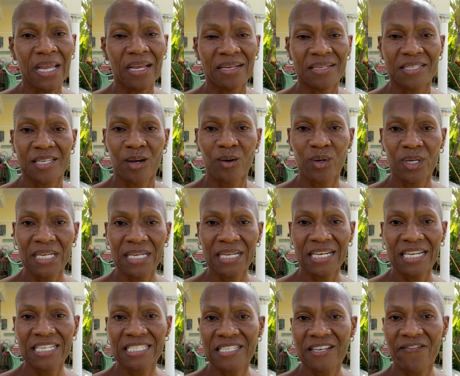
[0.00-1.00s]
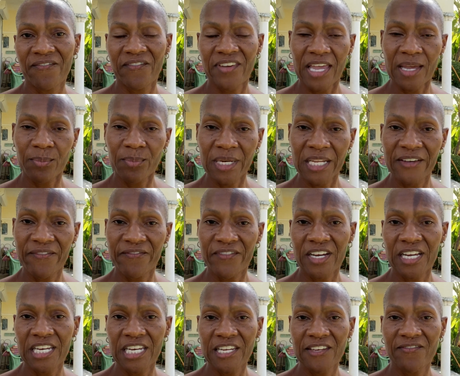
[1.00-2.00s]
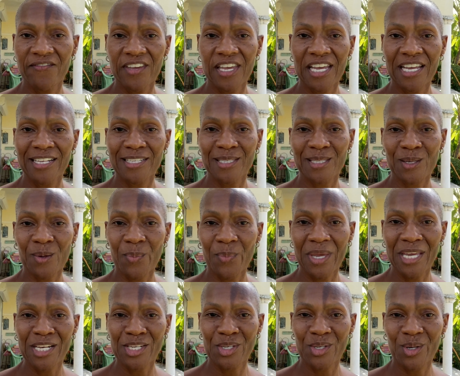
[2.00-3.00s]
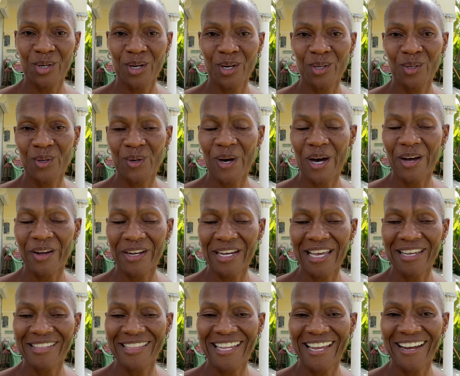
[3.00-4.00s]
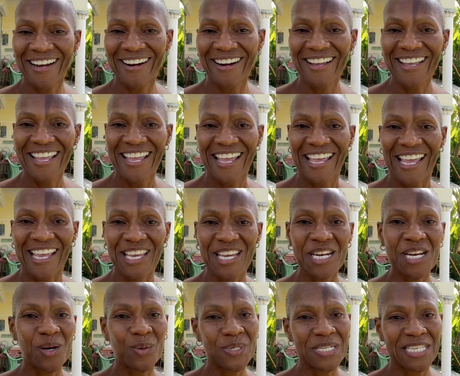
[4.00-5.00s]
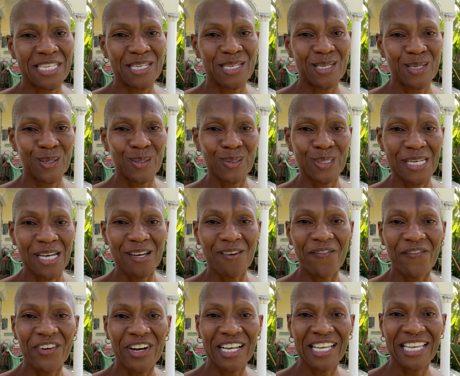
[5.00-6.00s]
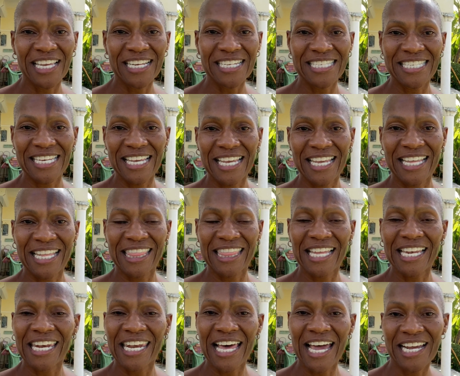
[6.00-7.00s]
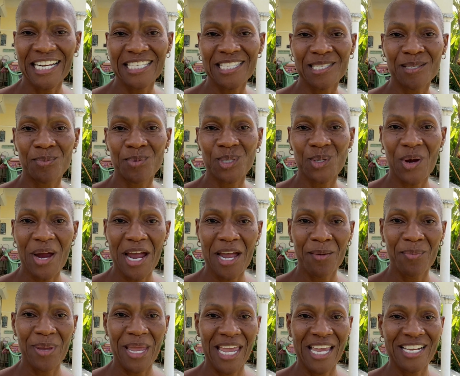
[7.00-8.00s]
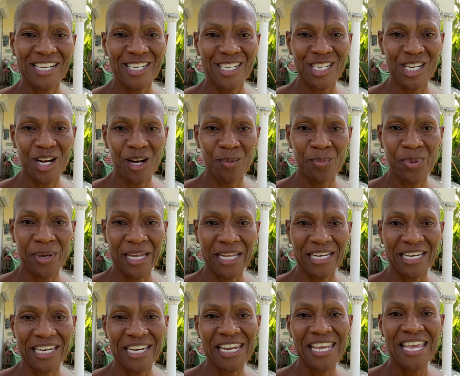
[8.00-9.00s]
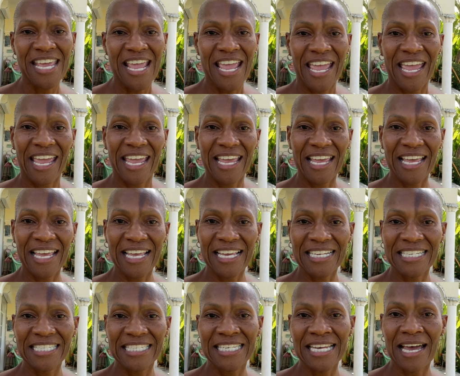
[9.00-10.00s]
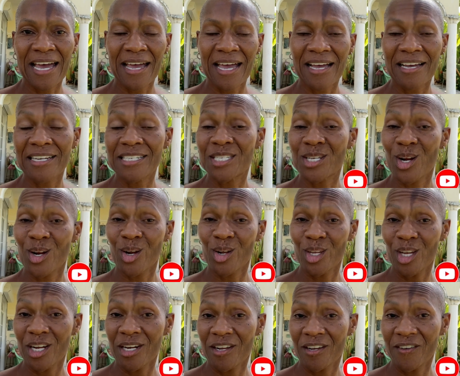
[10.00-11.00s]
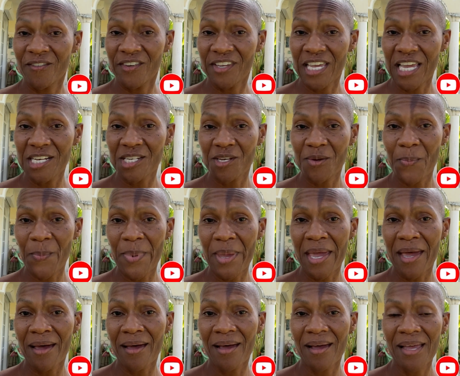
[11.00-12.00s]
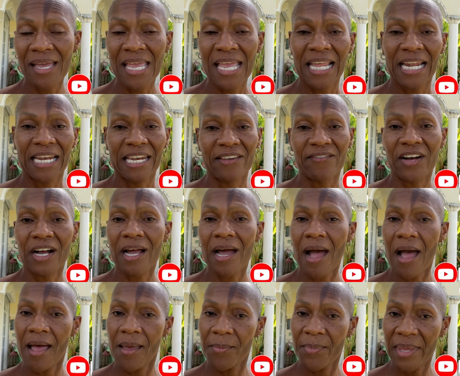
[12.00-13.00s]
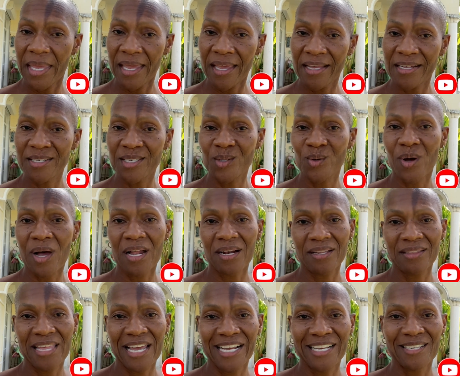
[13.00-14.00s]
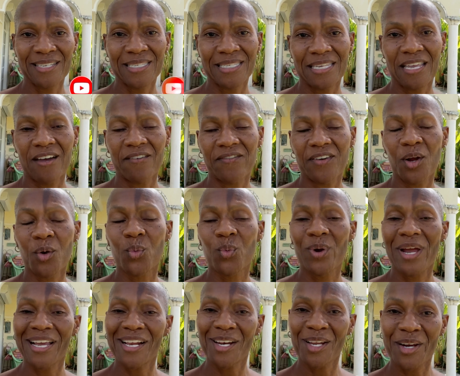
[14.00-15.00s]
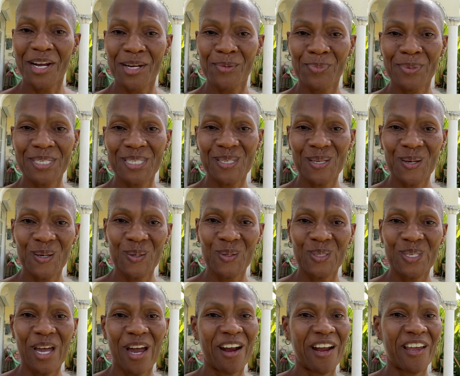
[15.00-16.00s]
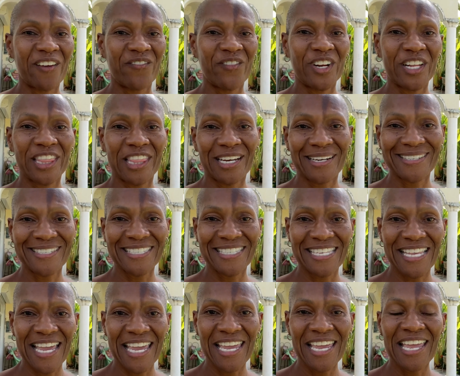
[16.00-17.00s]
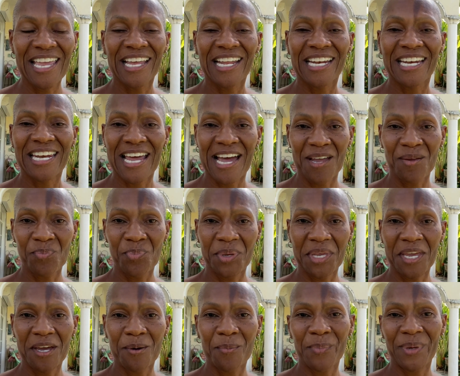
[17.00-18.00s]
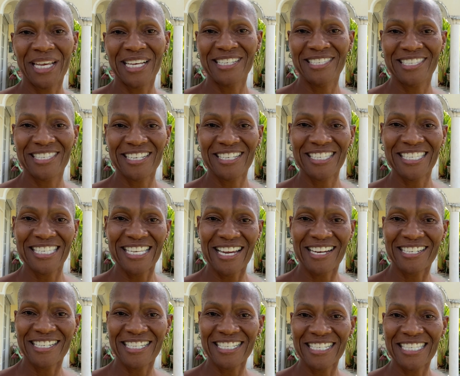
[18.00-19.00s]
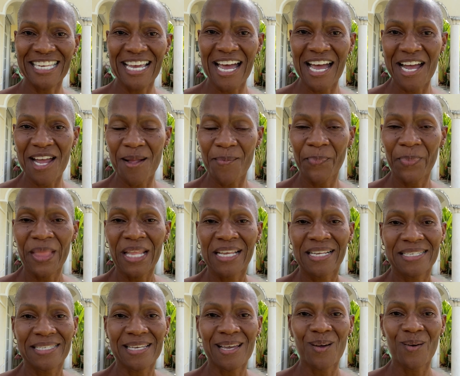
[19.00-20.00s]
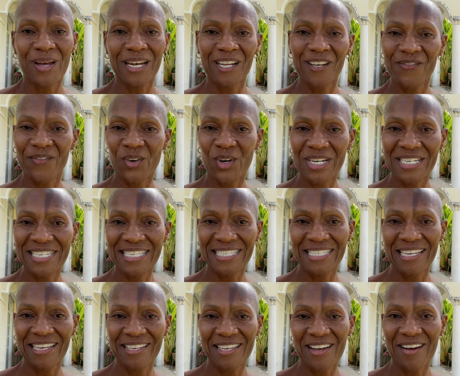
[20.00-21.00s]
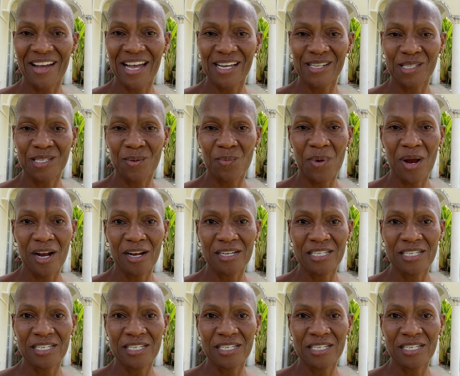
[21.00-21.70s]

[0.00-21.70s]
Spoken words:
So it is a family fun event, so make sure you're all out there. And you know what to do. Don't forget to hit the like, subscribe, and share button, and turn on your notification bell, leave a comment, do all of that good stuff. Regular episodes are every Thursday, 9 p.m. Eastern Standard Time. So I look forward to seeing y'all out tomorrow.